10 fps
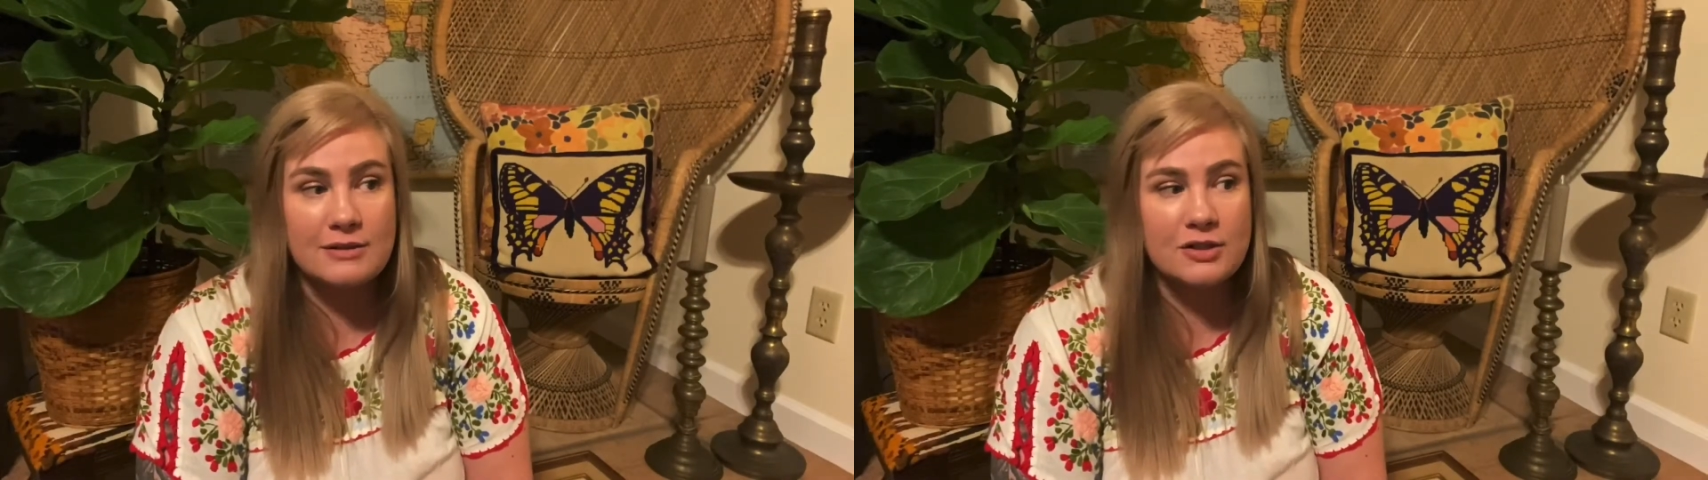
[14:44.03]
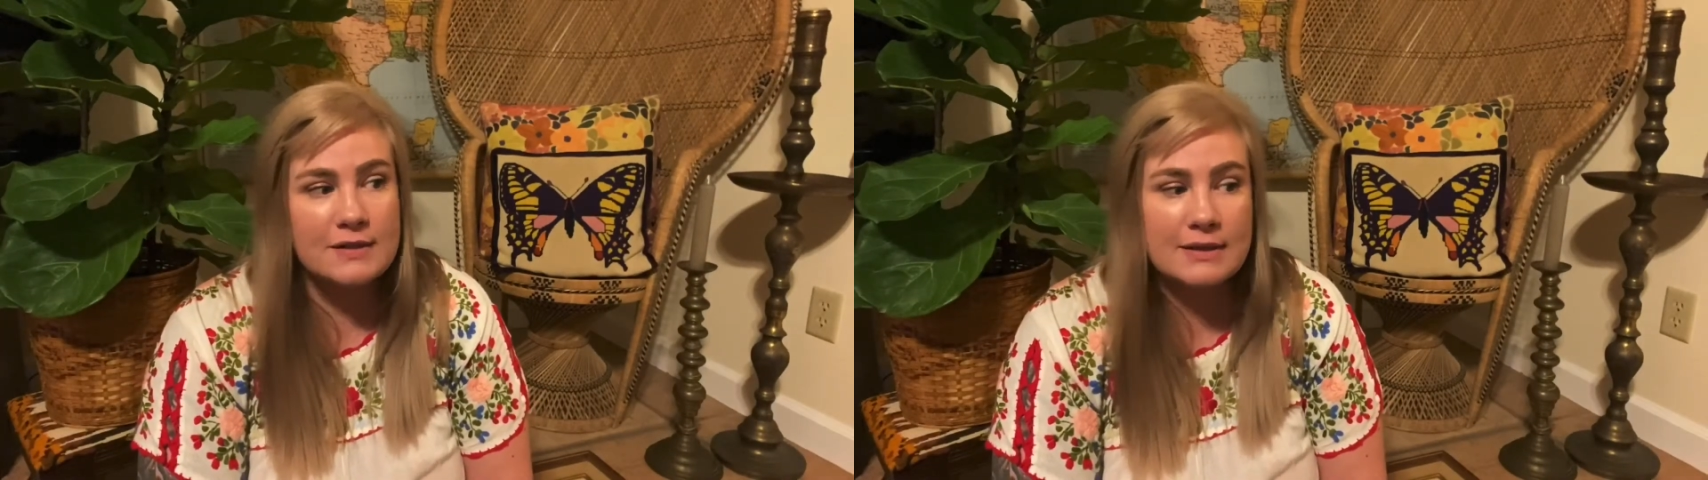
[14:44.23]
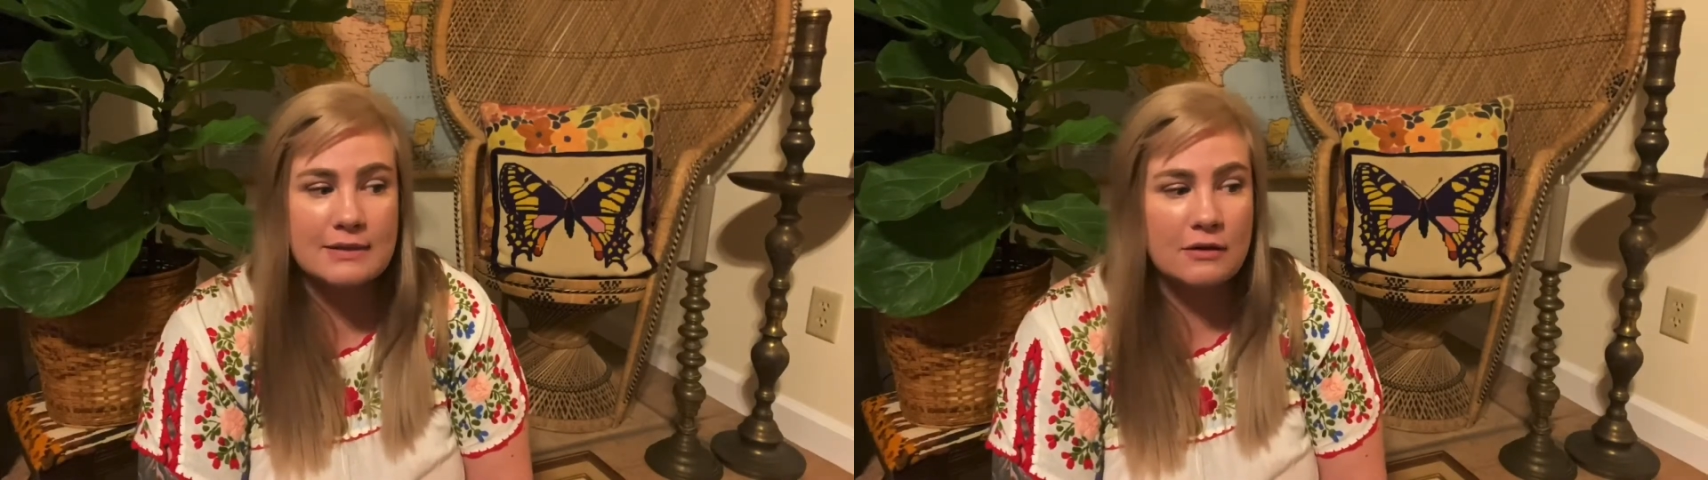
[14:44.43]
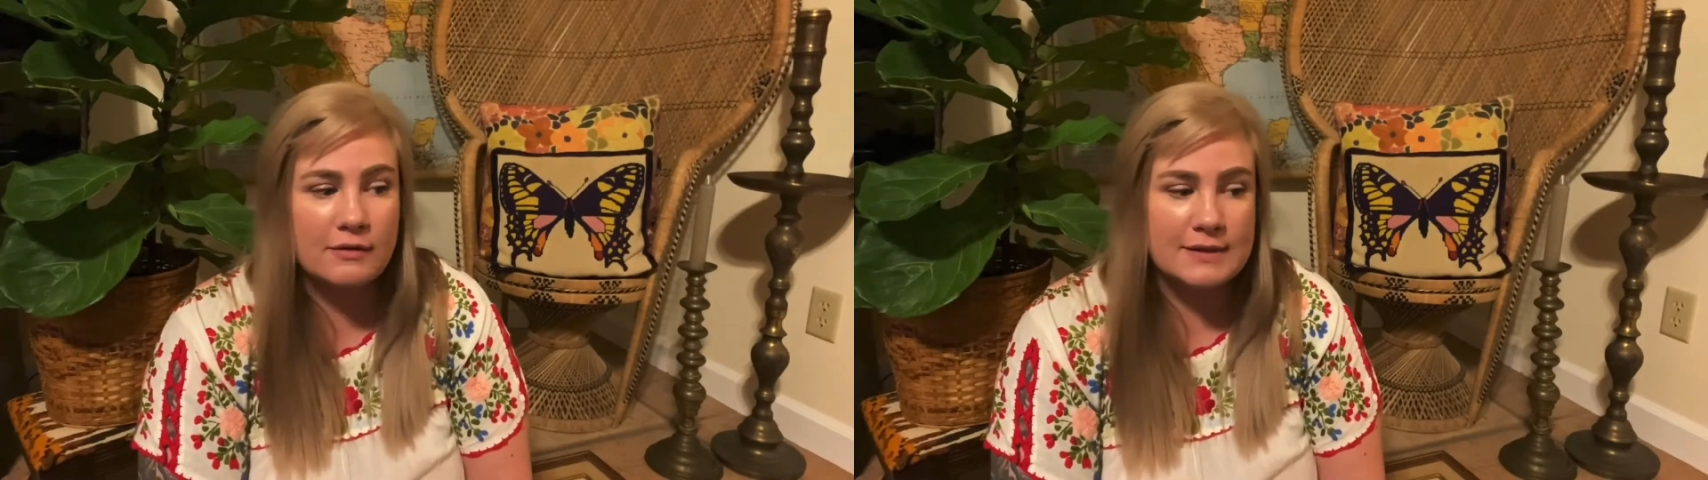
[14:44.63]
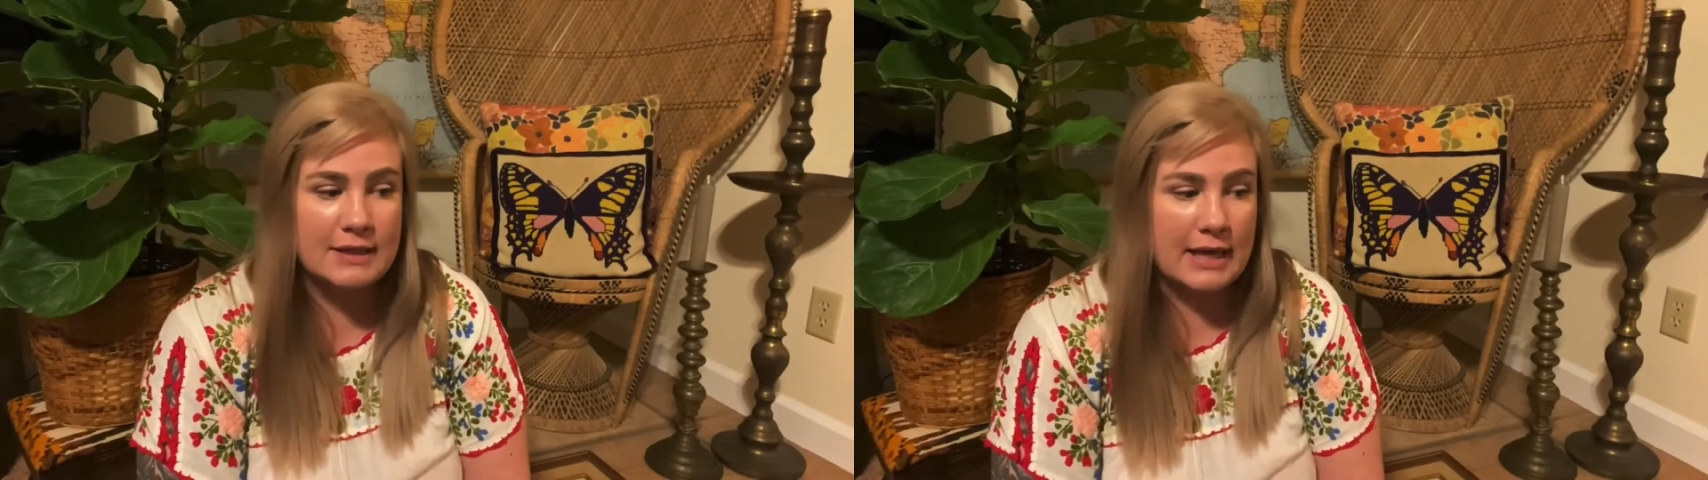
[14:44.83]
just isn't
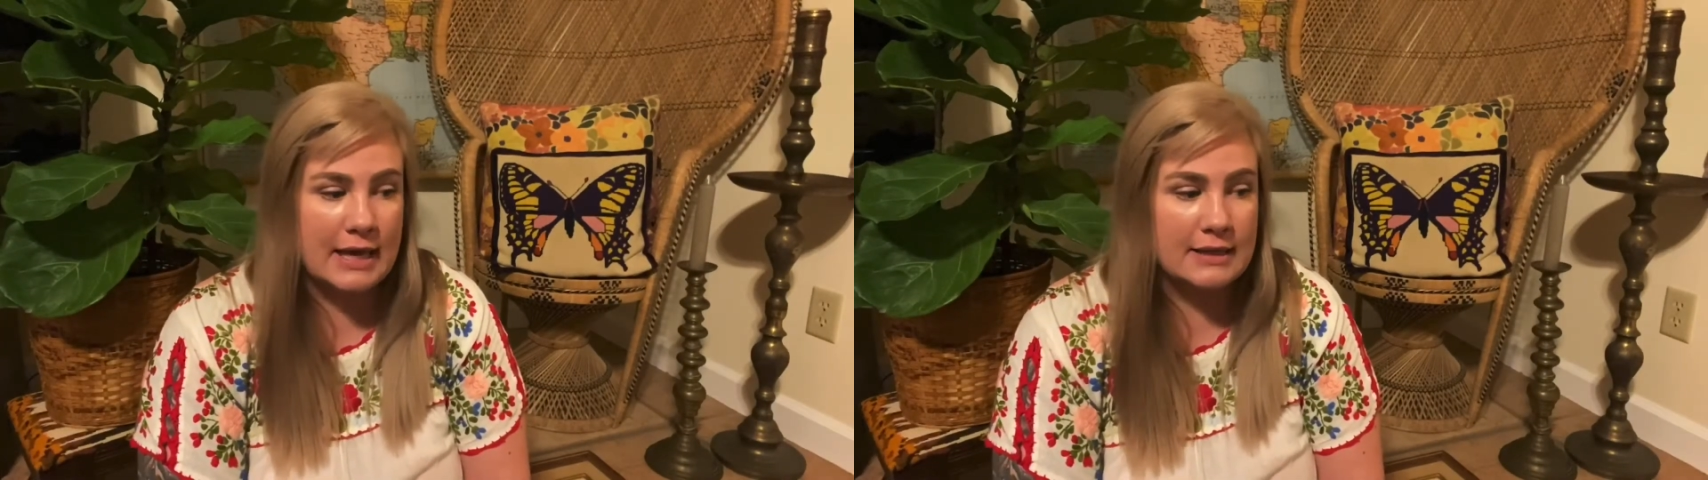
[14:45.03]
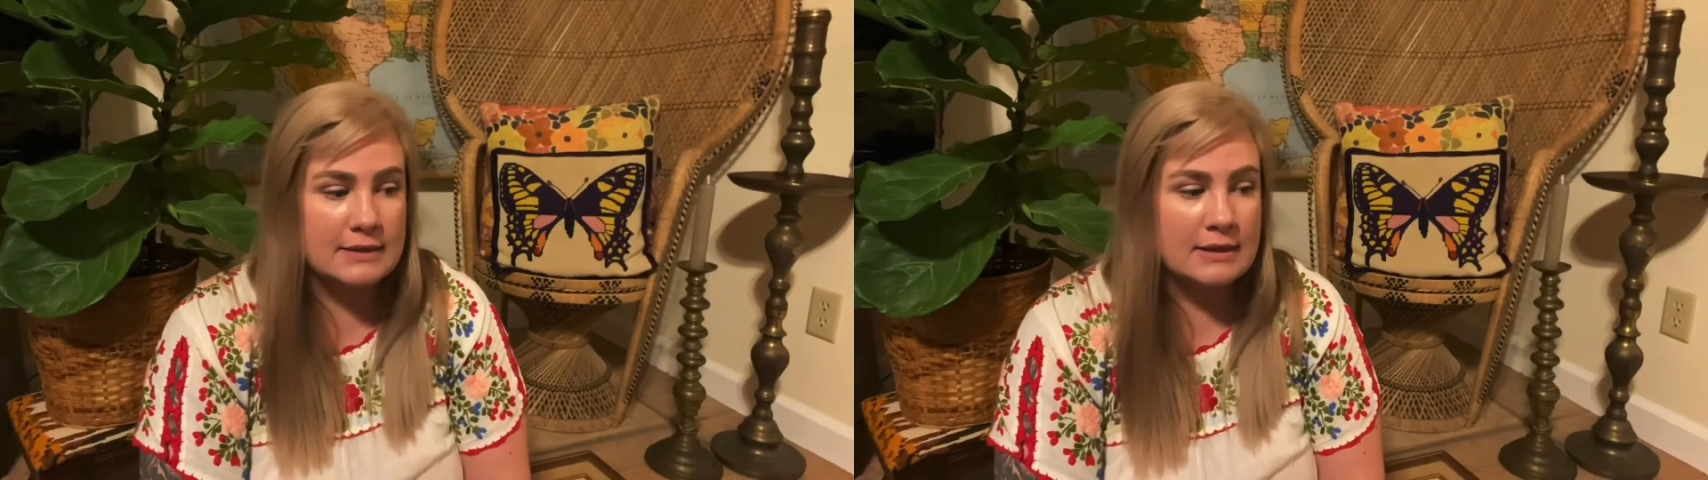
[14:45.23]
always the case.